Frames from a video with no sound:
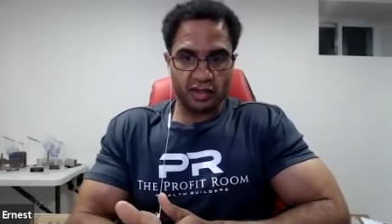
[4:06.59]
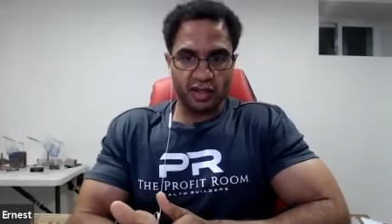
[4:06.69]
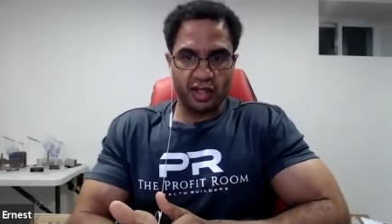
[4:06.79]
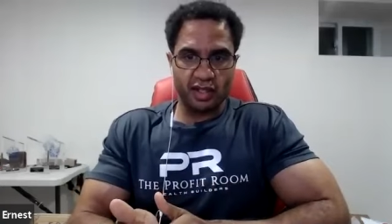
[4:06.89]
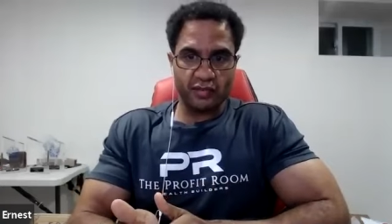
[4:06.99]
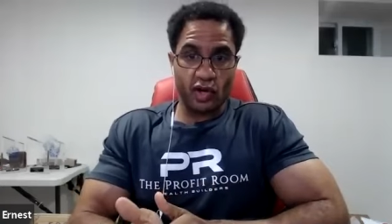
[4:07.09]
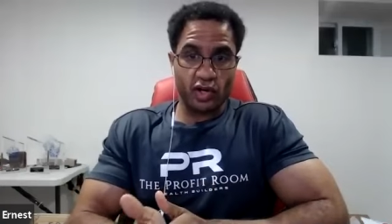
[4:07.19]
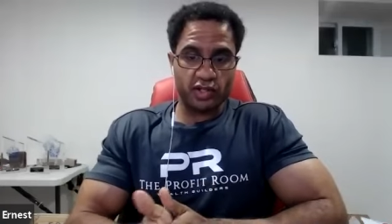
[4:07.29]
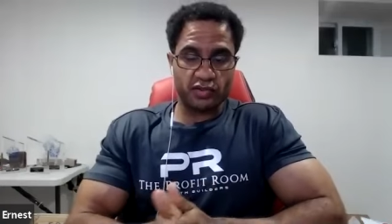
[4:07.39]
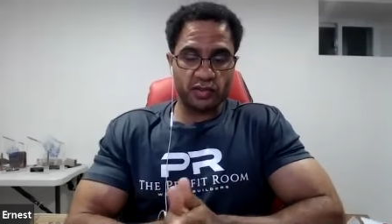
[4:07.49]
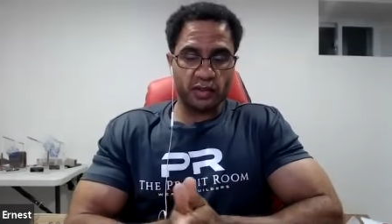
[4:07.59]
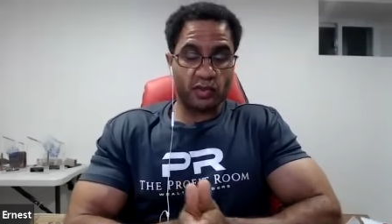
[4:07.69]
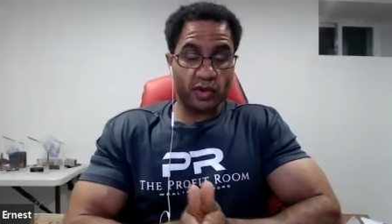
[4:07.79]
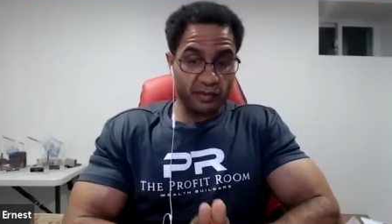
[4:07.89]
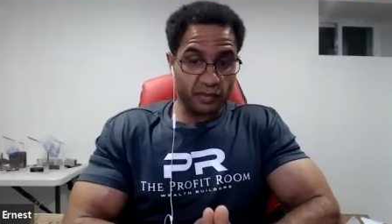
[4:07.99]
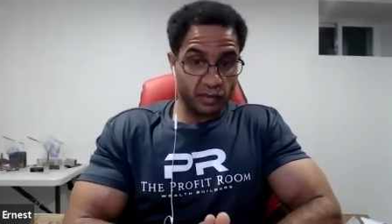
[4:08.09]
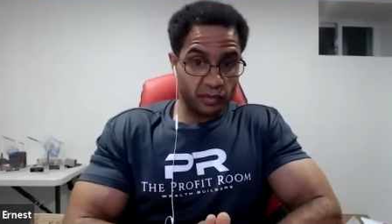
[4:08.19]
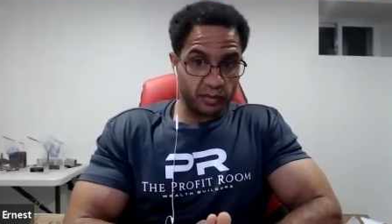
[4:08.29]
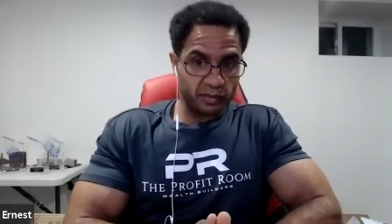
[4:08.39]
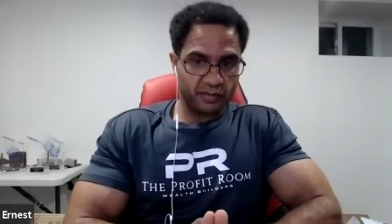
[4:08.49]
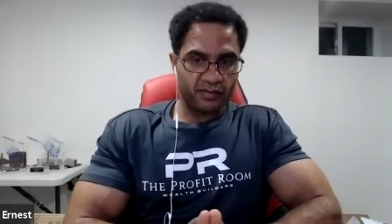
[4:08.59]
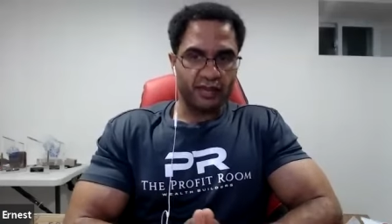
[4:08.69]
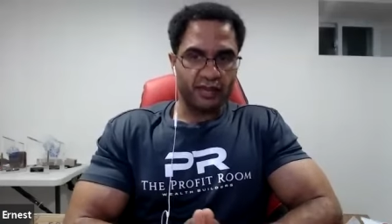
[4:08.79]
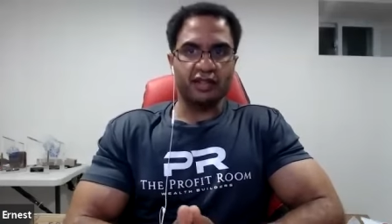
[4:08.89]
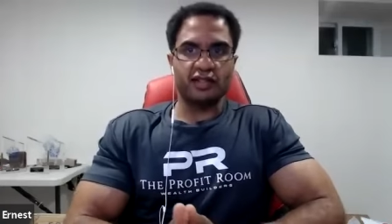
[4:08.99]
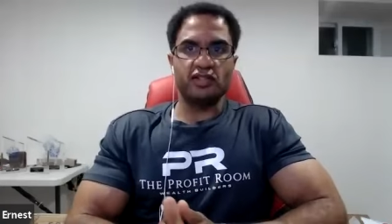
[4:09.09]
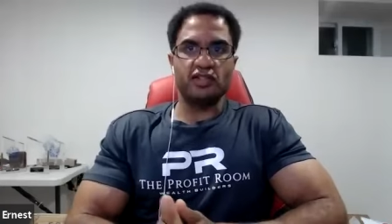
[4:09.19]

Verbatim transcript: of ours from the Profit Room. She